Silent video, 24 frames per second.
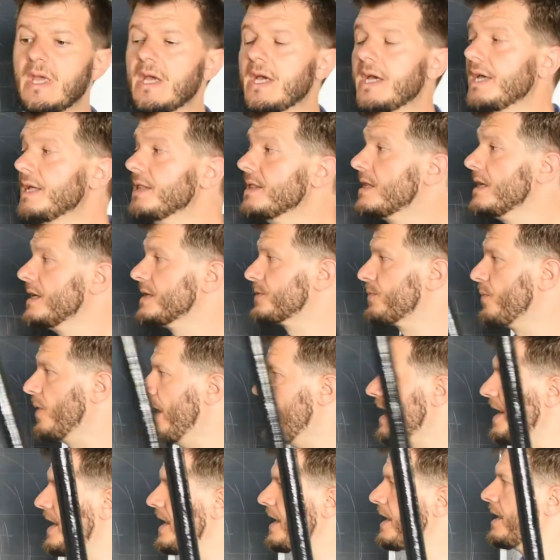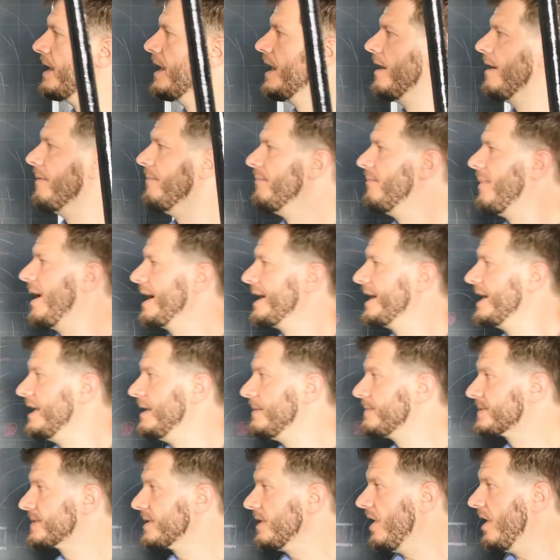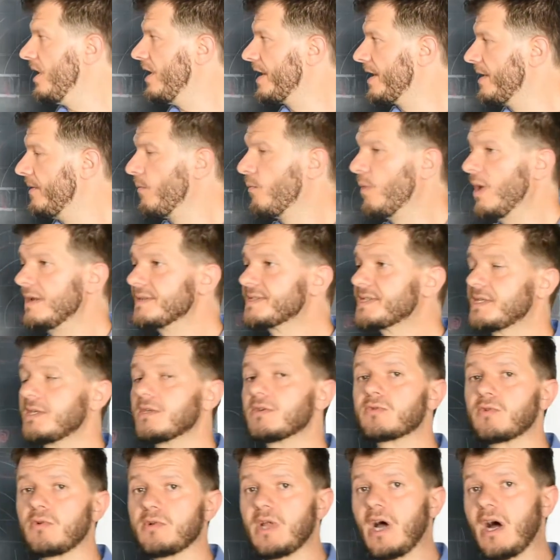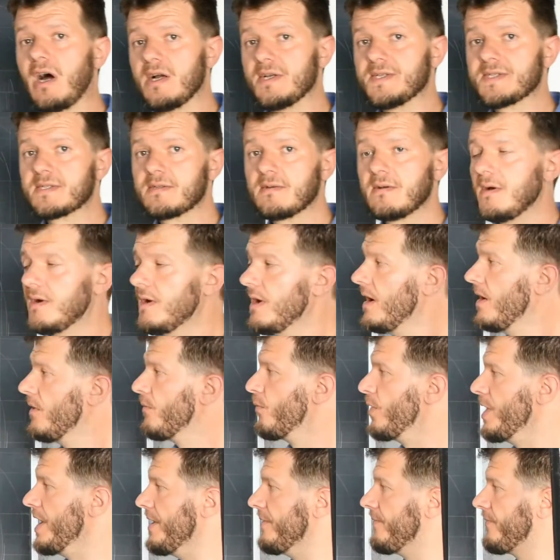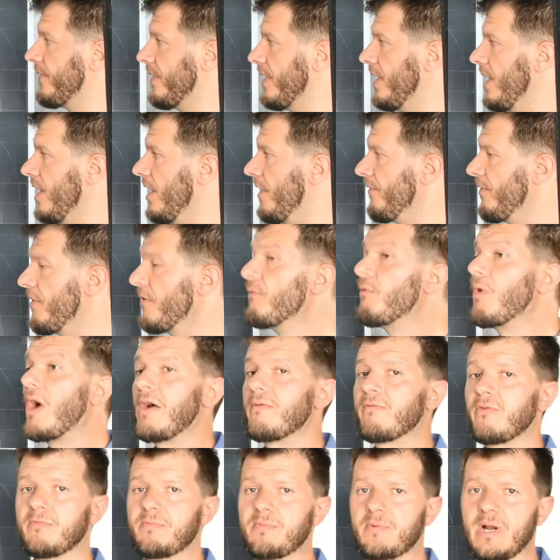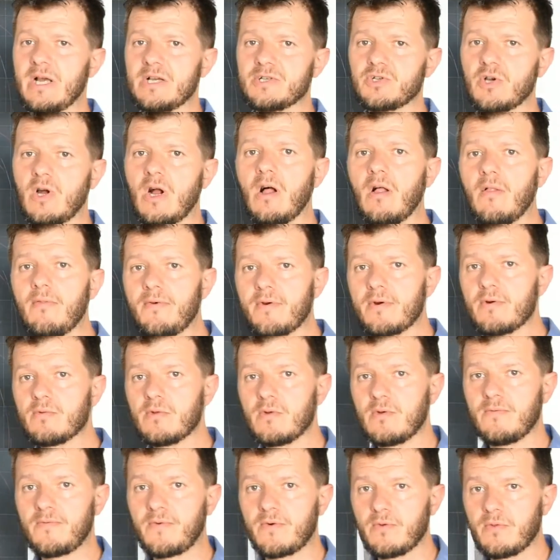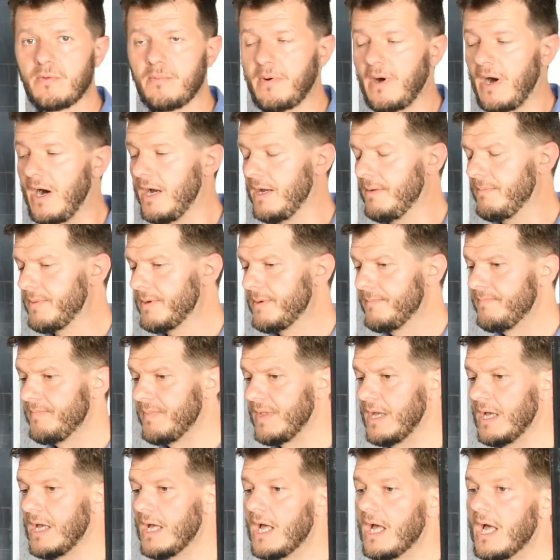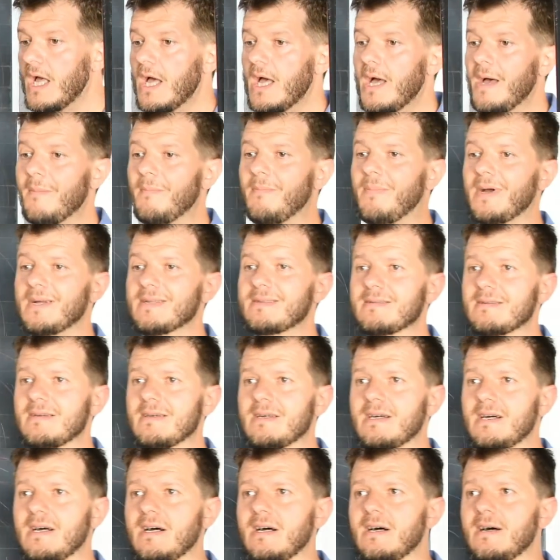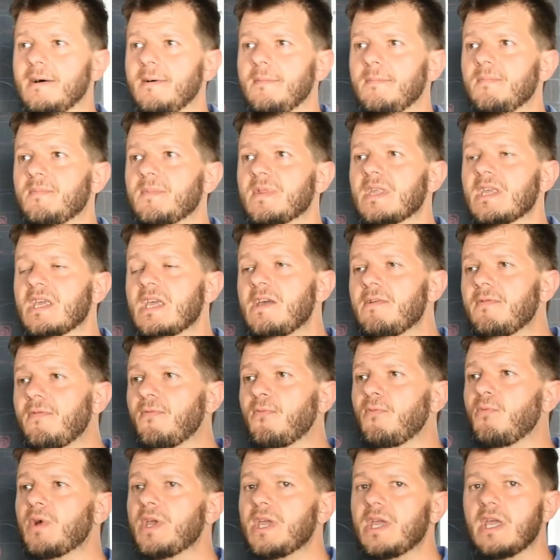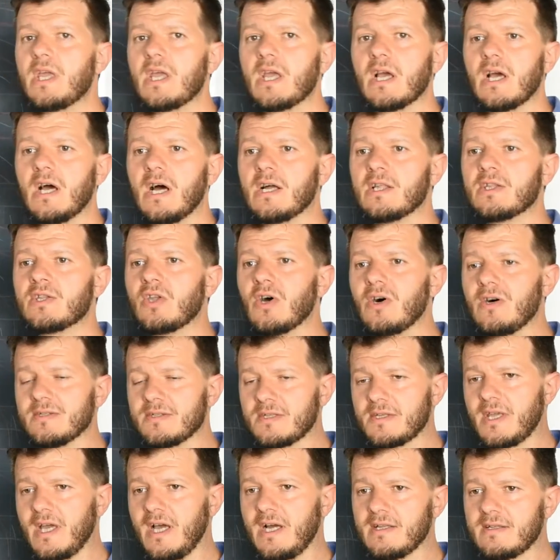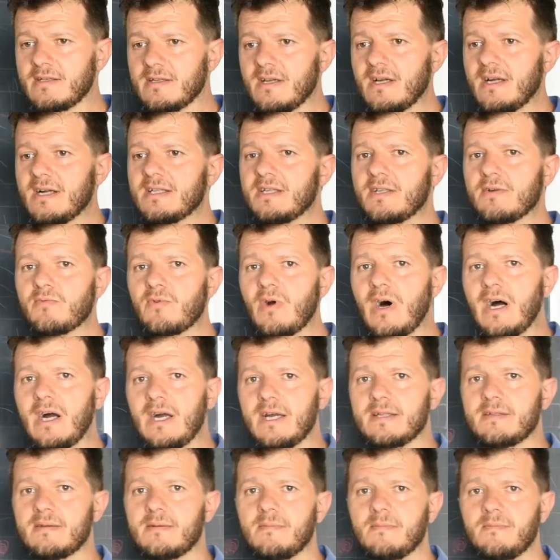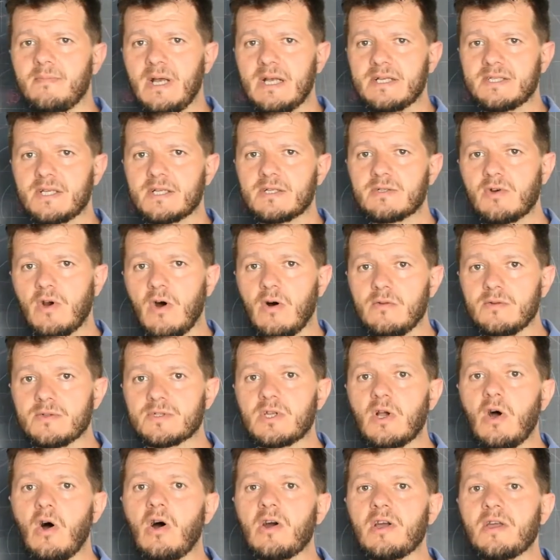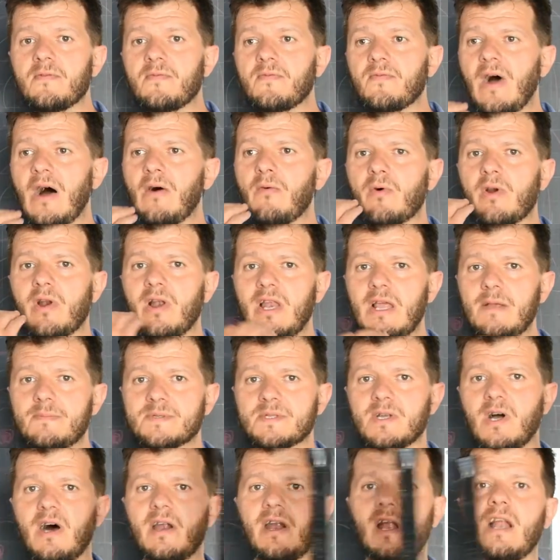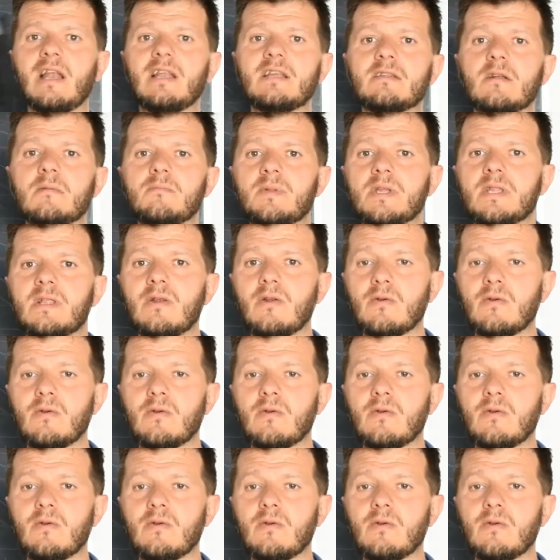In this way, my lips are well synchronized with the wave of pressure through the pipe. But if we don't get the right basic drone, so if our lips are a little bit